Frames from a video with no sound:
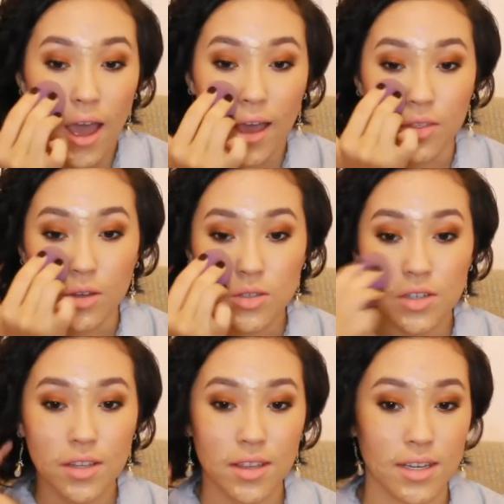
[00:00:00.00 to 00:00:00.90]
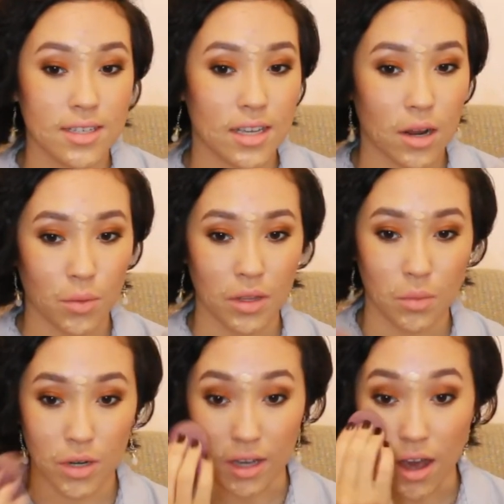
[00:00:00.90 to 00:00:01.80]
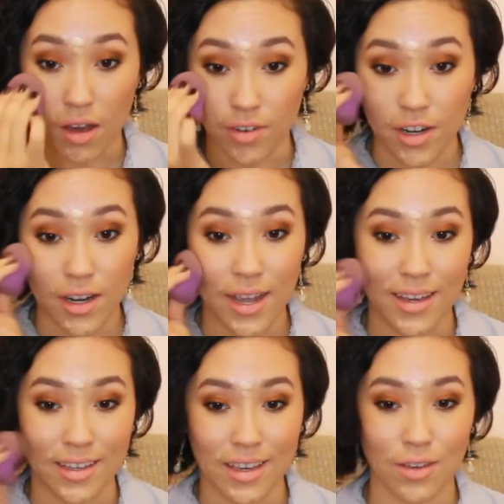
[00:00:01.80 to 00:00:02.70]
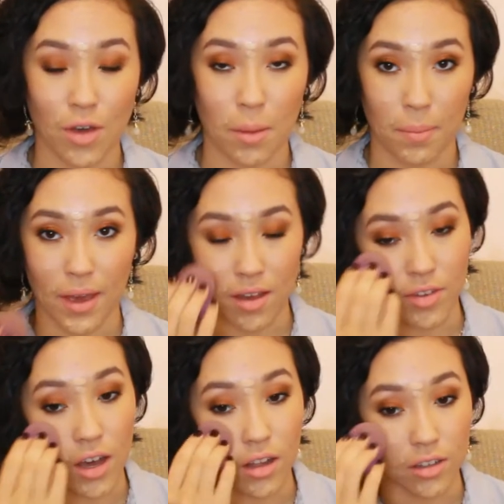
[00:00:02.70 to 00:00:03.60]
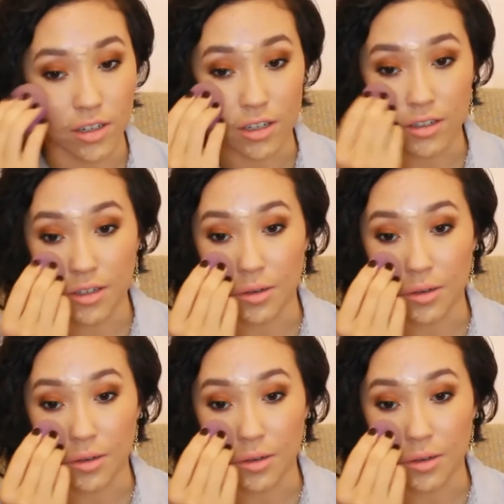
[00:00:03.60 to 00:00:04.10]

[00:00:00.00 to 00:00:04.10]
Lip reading: And those are the things that I really want to cover and give a bit of color,